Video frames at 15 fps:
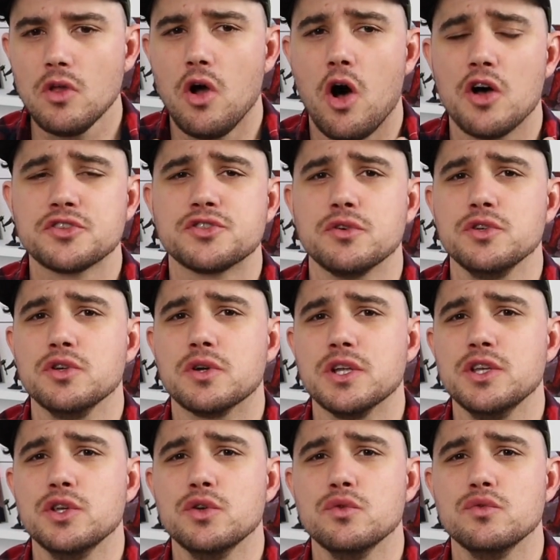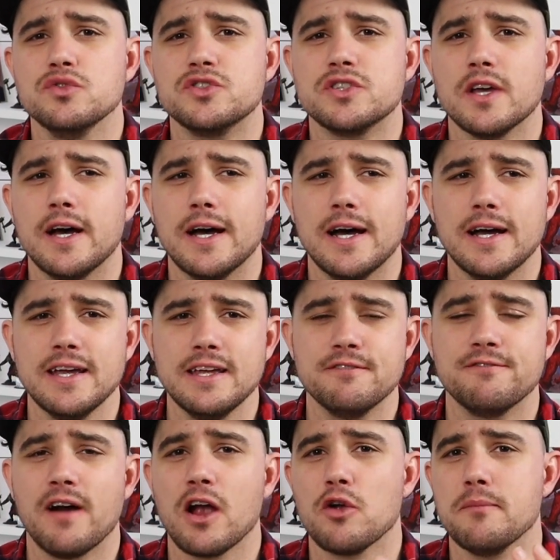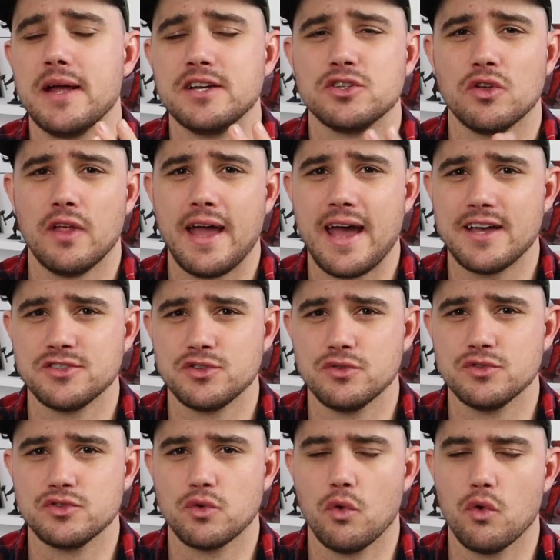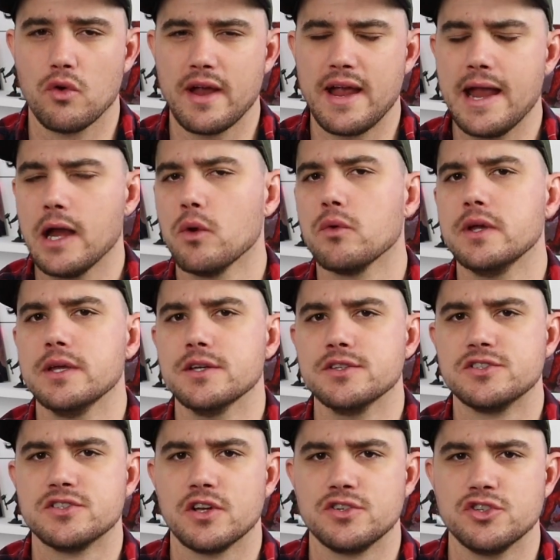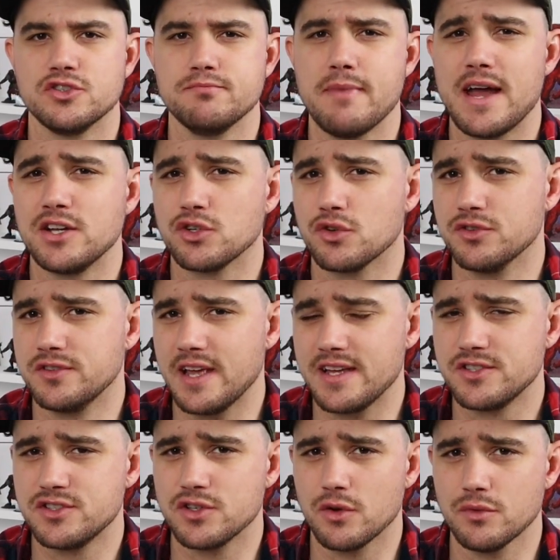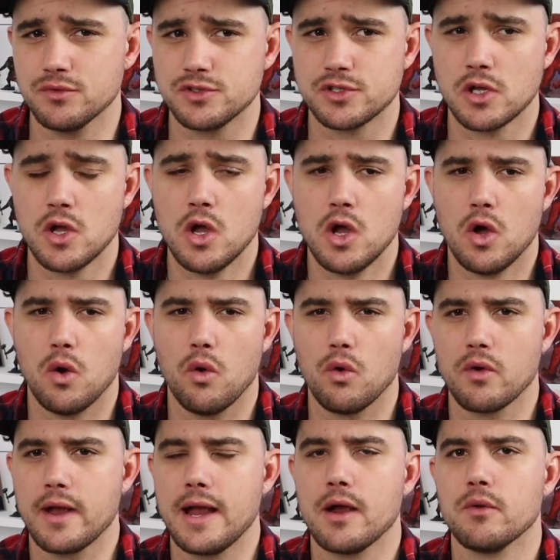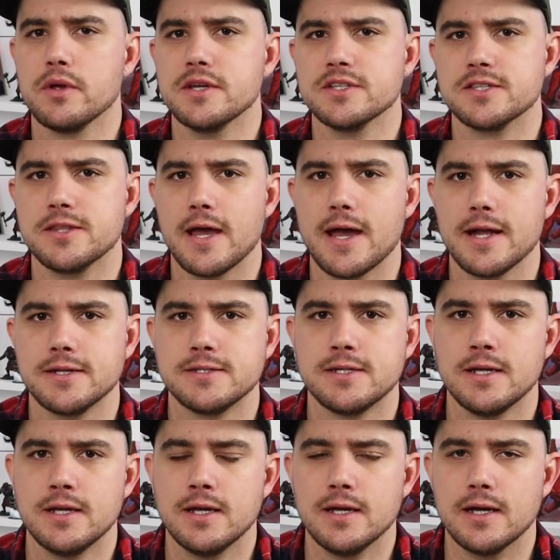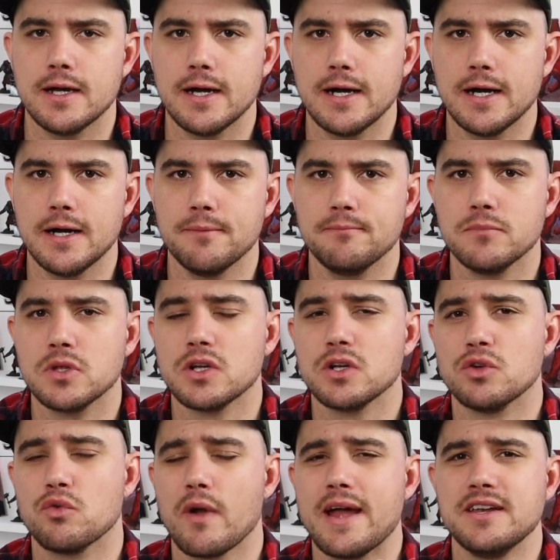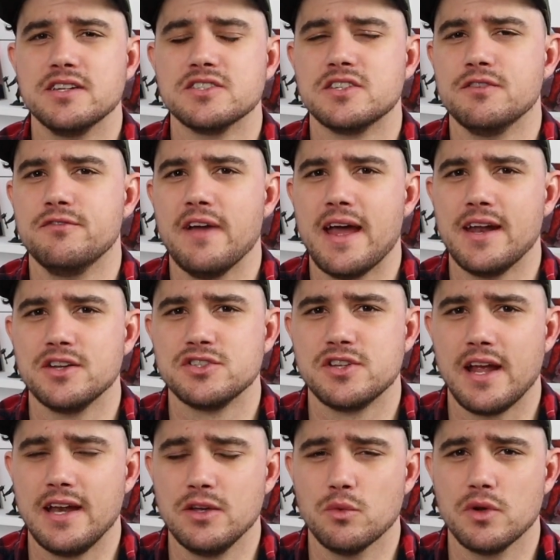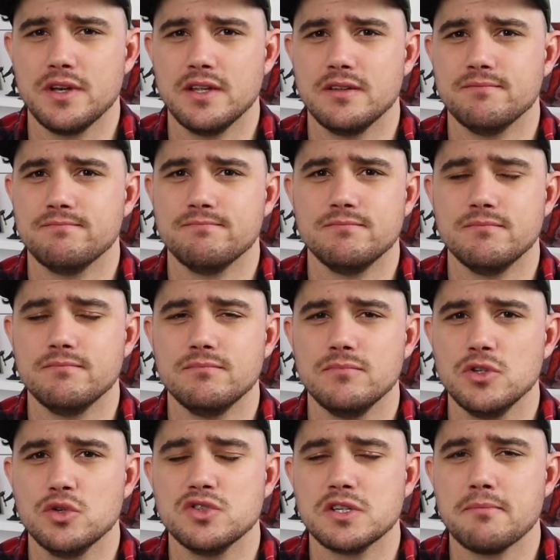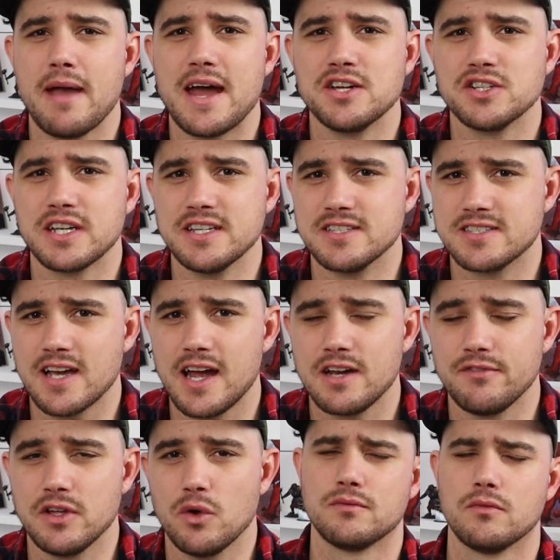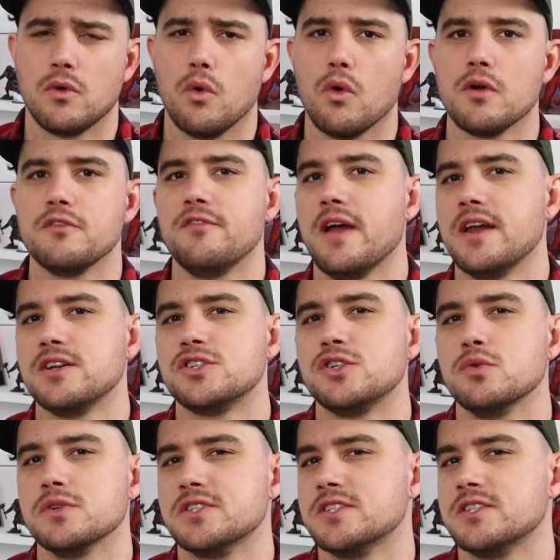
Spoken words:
Also, you can use environmental hazards or areas such as magical dead zones, or areas that grant disadvantage to anyone using magic inside of it, or advantage to a